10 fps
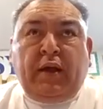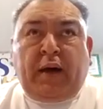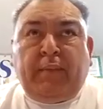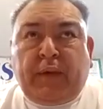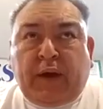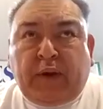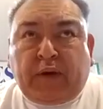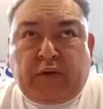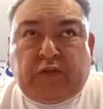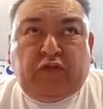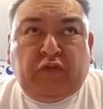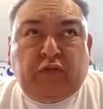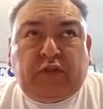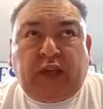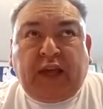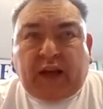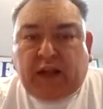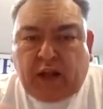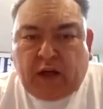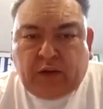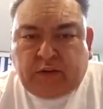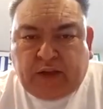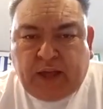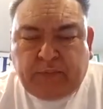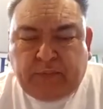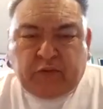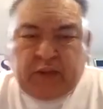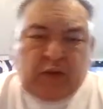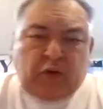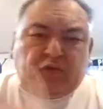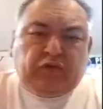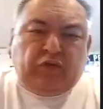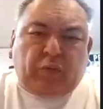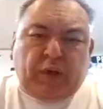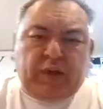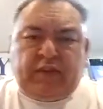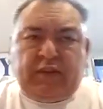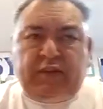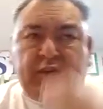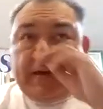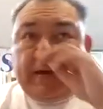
a miracle to take a long time, so they go to witches